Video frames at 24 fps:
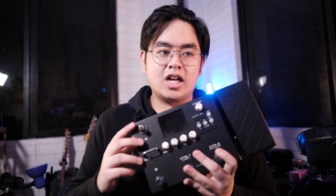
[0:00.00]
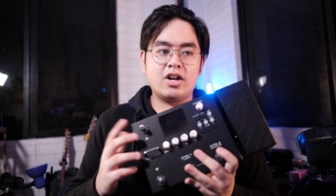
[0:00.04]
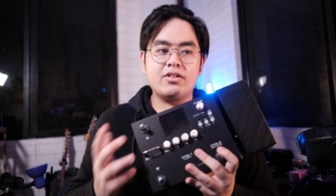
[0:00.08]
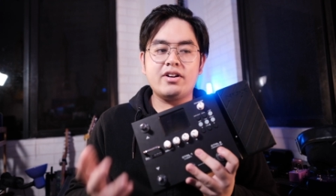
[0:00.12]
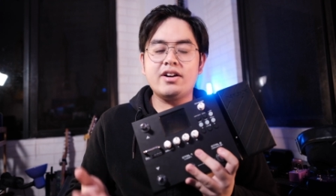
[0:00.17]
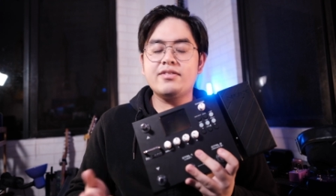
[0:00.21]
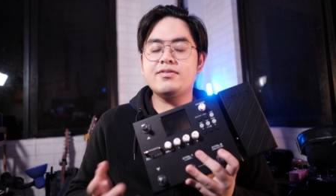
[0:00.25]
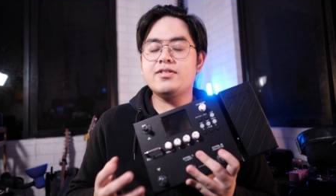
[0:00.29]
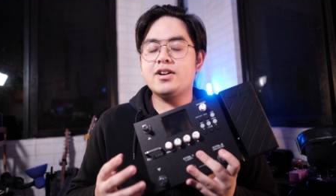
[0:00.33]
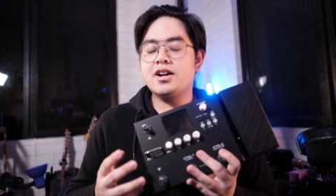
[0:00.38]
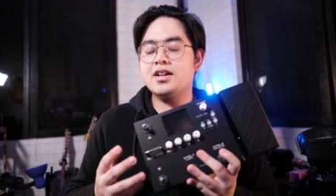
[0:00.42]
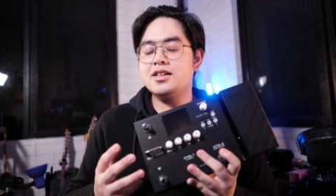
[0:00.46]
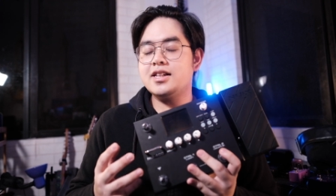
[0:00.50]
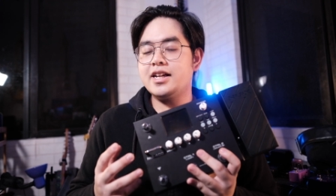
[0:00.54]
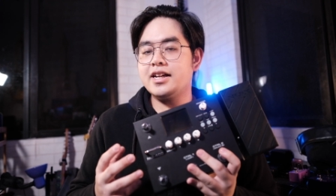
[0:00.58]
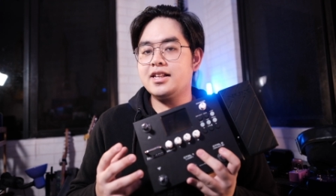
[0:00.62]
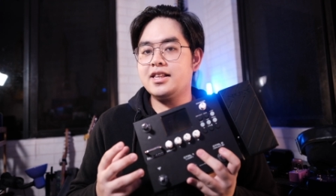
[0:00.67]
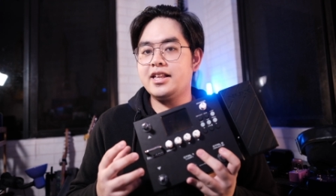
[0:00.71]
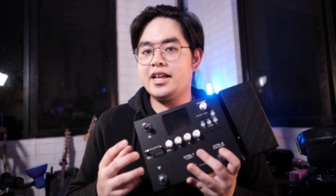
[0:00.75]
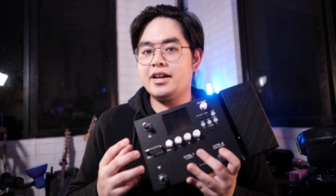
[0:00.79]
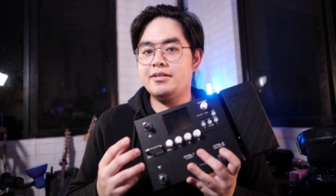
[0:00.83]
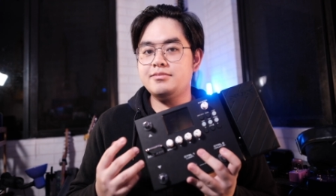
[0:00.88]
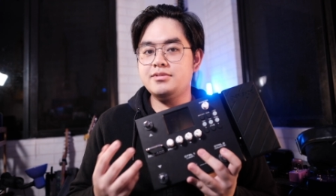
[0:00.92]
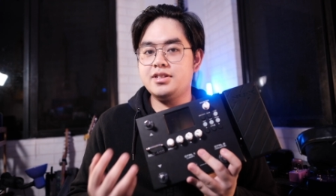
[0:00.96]
However, unlike
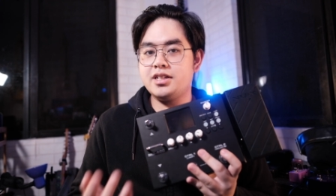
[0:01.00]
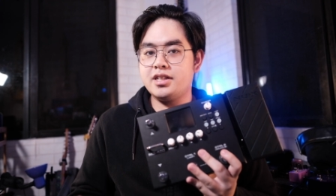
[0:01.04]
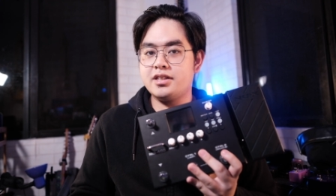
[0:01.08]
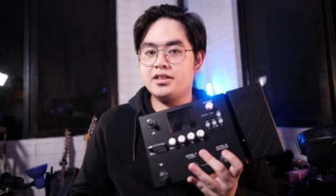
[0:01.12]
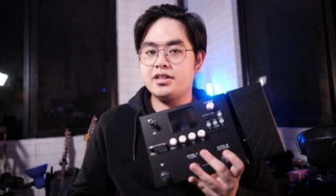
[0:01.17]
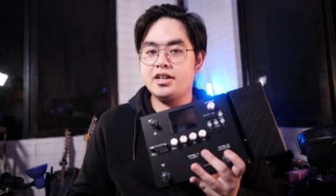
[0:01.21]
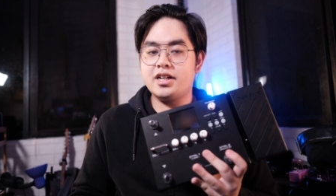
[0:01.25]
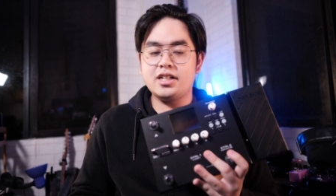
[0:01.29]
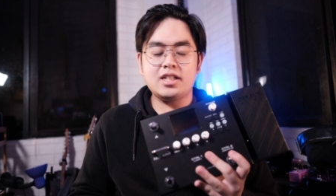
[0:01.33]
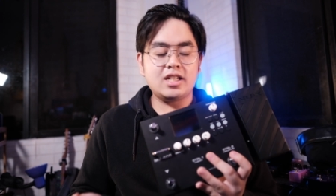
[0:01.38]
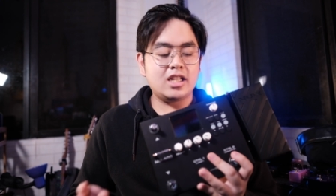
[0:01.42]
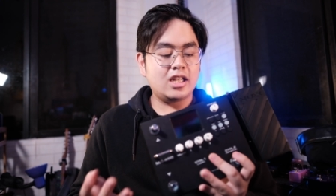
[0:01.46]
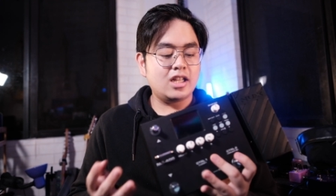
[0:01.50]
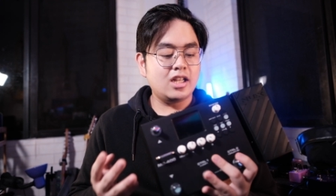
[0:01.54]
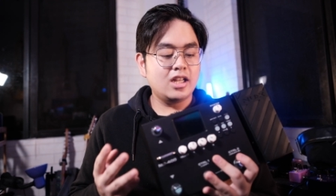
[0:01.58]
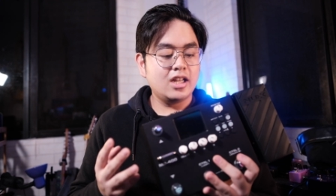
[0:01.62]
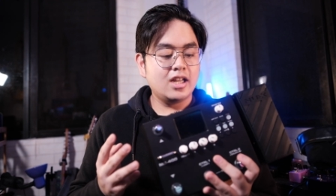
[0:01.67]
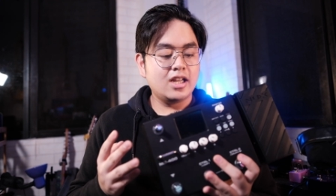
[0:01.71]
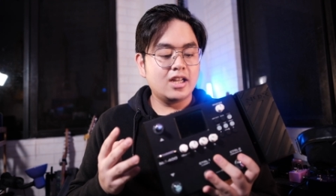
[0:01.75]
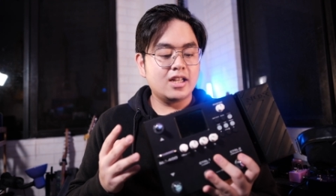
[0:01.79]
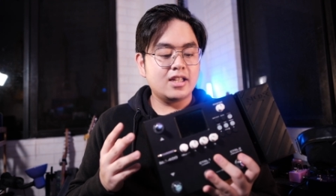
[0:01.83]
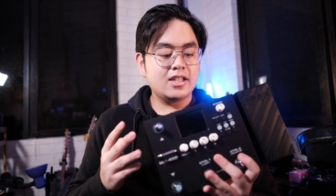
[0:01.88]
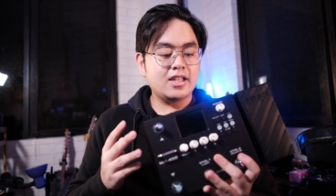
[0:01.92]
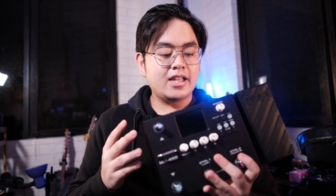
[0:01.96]
the MG30,
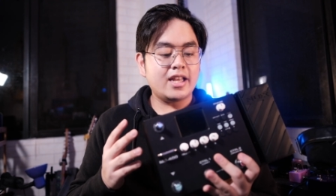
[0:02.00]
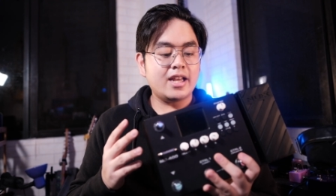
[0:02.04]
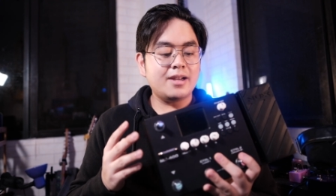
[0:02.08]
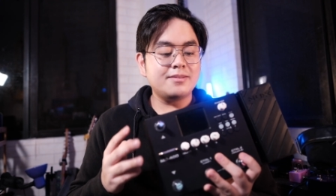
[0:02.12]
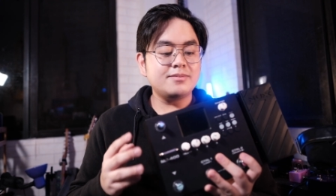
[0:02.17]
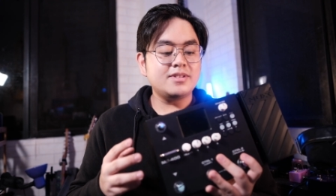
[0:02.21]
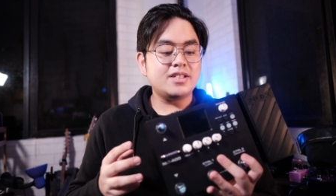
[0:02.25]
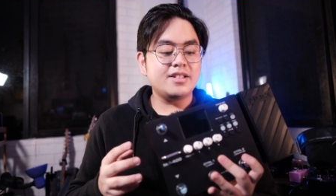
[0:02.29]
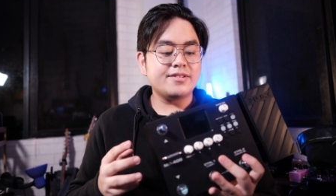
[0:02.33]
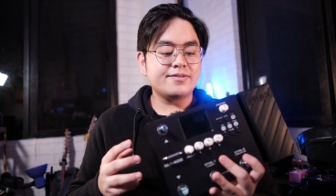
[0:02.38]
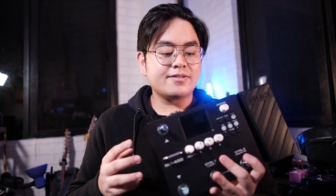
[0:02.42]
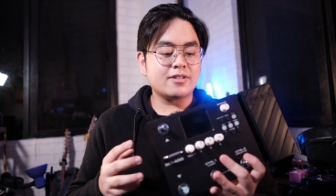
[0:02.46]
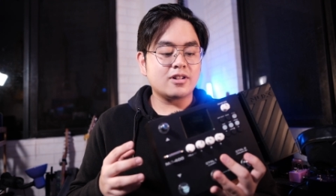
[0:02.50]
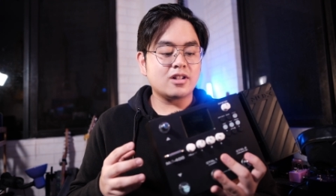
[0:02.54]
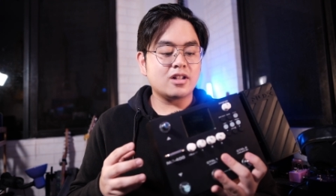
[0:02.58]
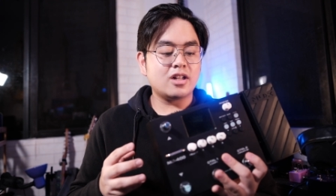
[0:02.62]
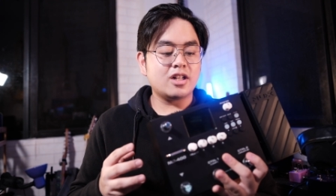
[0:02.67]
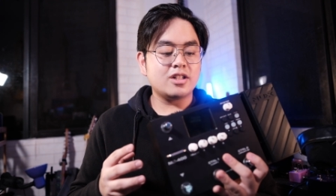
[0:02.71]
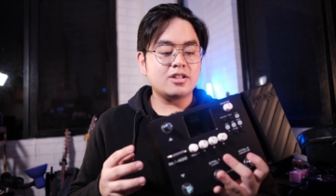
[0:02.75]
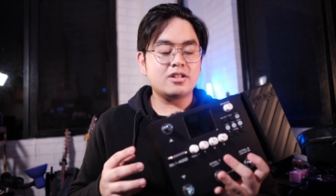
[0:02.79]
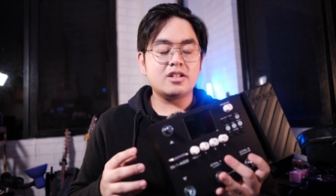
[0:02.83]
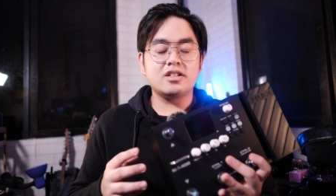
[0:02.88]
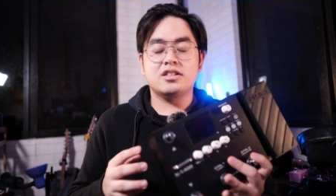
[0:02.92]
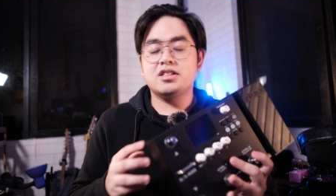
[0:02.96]
the
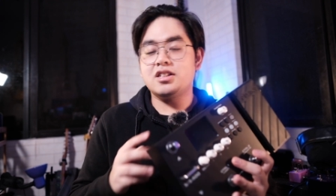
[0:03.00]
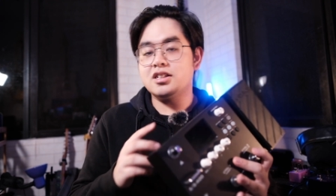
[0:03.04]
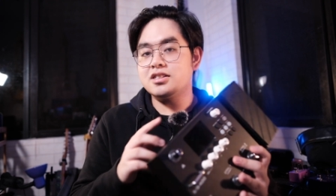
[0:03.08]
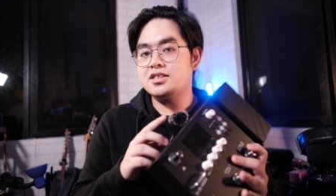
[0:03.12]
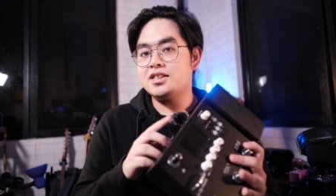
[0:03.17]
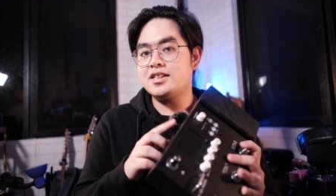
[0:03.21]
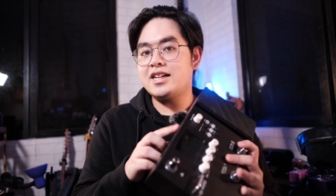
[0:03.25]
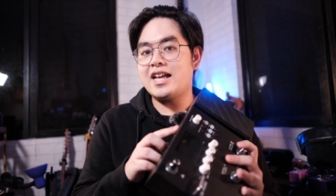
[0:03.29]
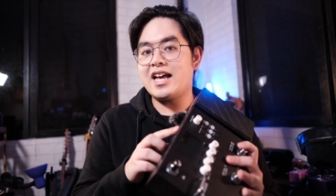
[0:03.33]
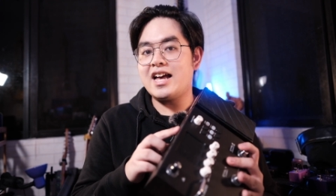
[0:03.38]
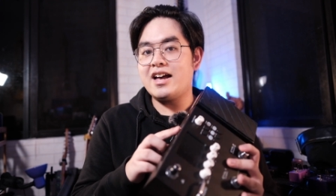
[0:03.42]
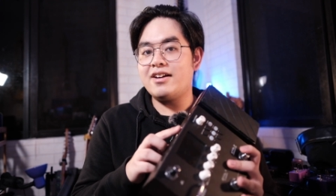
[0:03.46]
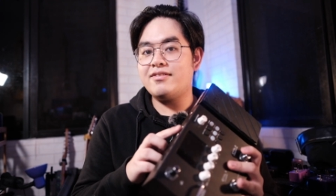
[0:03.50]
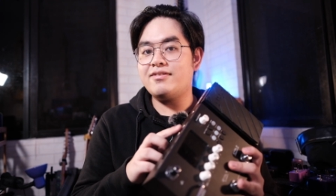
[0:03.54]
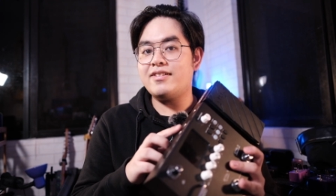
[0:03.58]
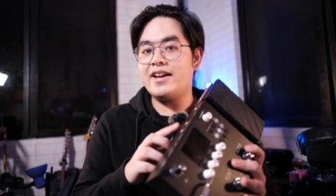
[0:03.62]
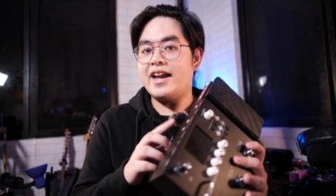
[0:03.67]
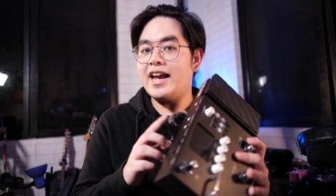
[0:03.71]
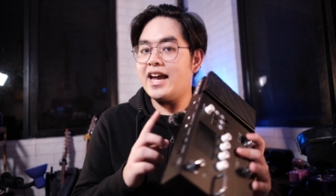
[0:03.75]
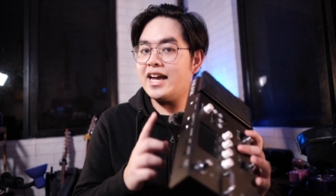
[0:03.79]
MG400 doesn't have